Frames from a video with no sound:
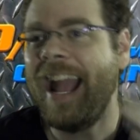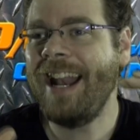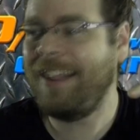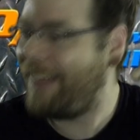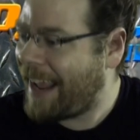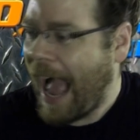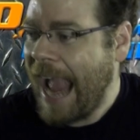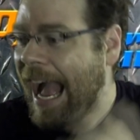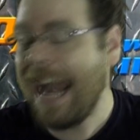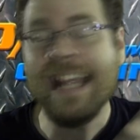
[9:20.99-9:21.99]

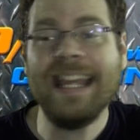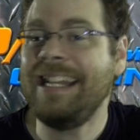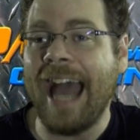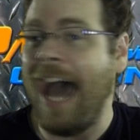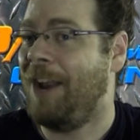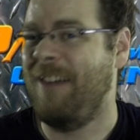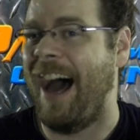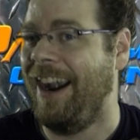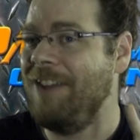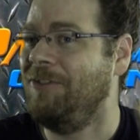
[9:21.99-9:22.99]
I kind of geeked out about it.